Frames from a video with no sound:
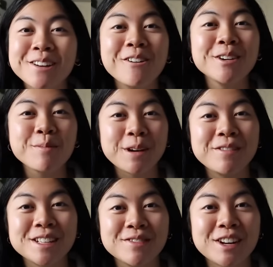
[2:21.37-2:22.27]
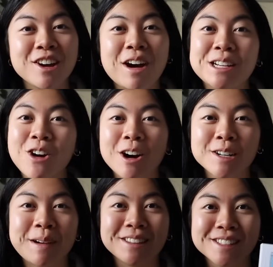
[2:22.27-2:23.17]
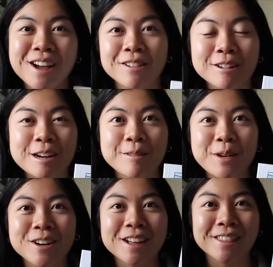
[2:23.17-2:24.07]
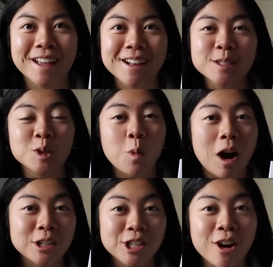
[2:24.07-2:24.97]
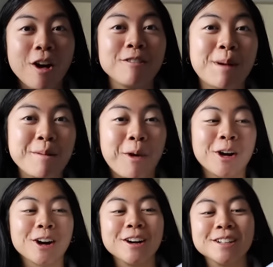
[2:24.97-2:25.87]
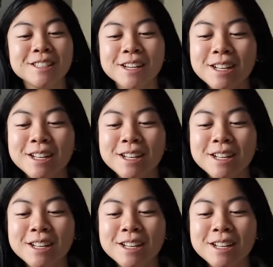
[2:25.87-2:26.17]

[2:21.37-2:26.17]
I know in a previous video I talked about this coloring book and like swatching all of my markers